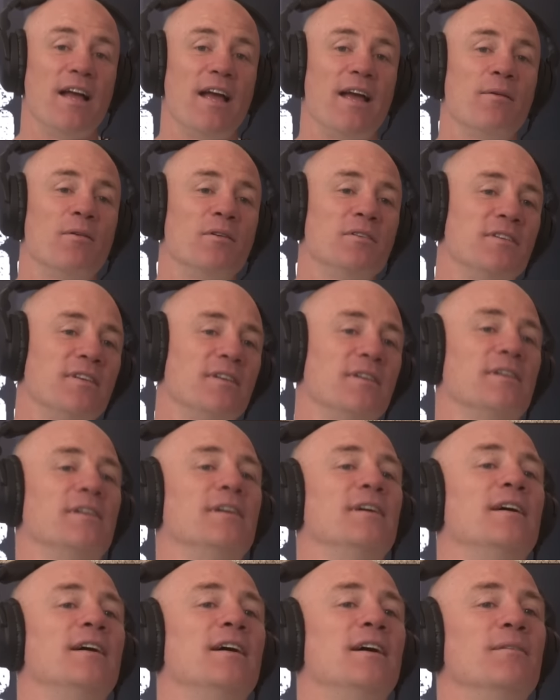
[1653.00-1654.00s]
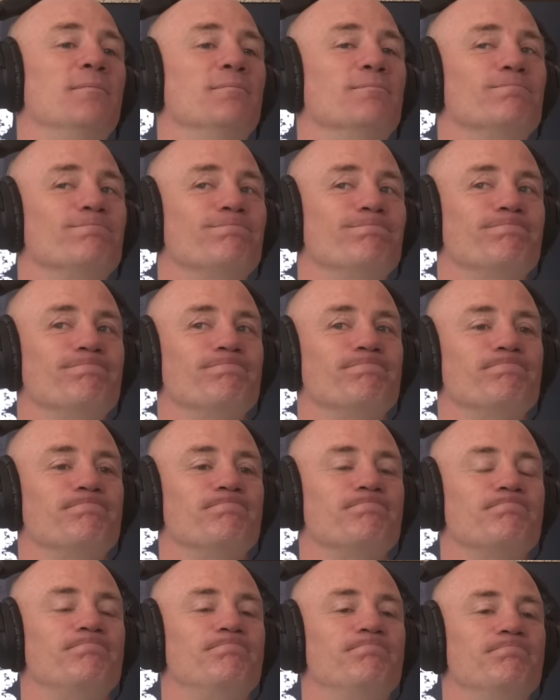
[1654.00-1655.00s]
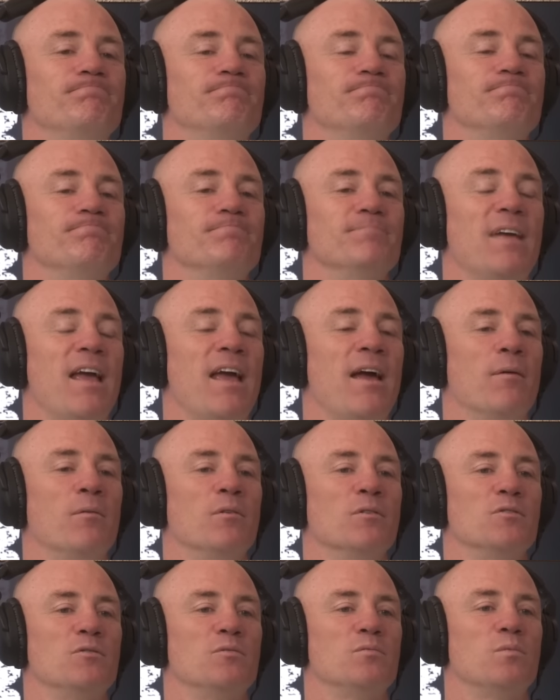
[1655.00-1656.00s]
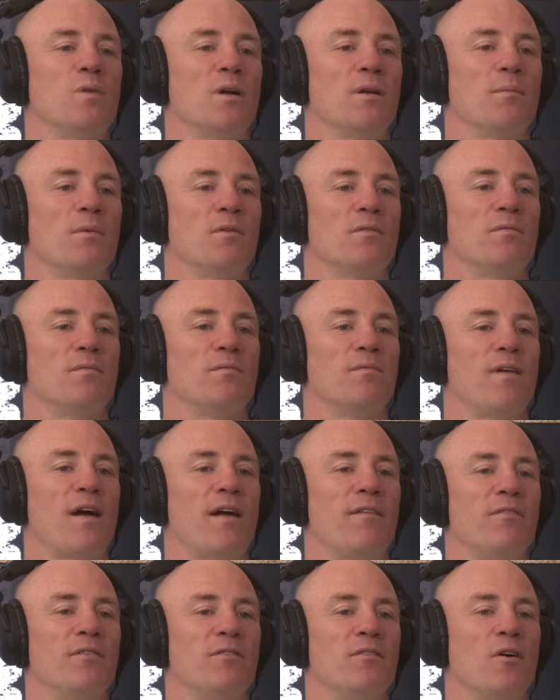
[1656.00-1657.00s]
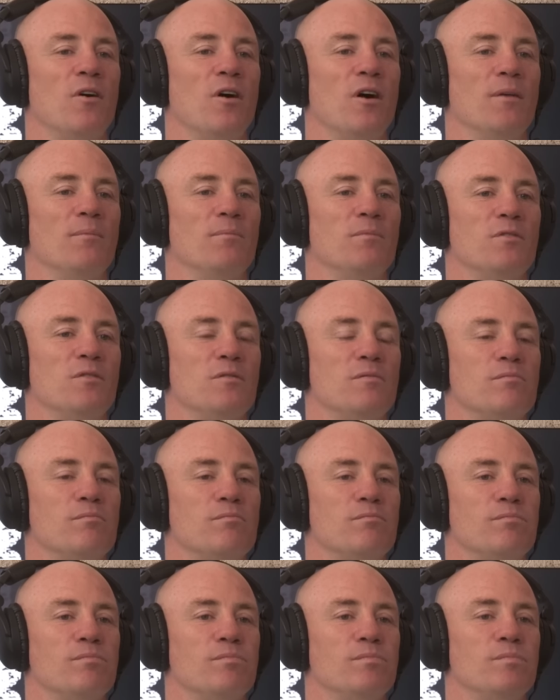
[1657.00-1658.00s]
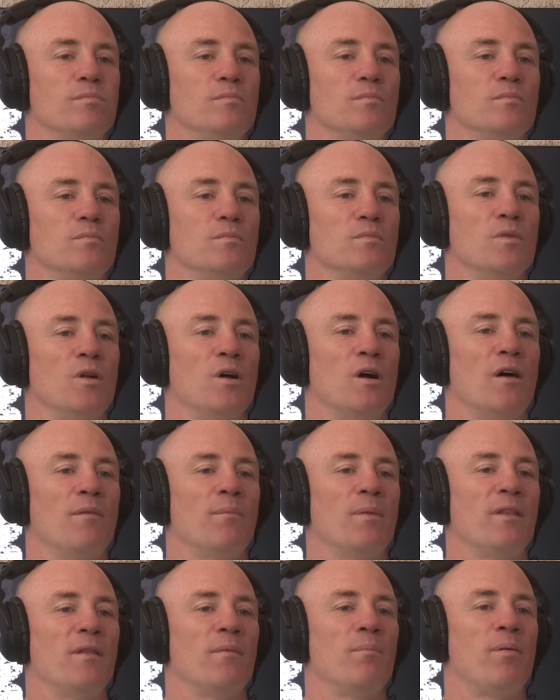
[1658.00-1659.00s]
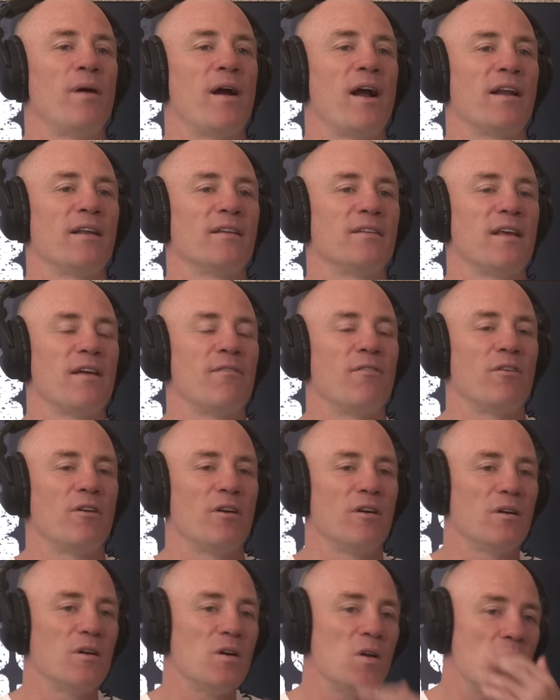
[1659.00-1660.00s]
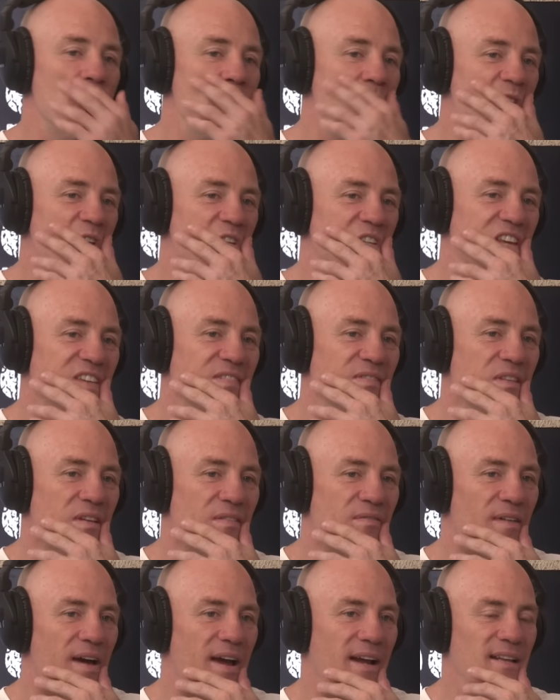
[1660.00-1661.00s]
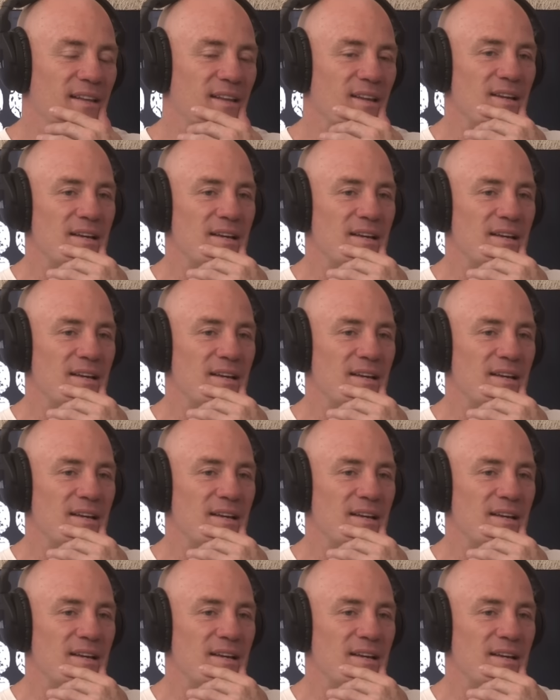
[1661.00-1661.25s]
It was. Um, it was one of my favorite times. Well, I've been the proudest ever. Just given the fact,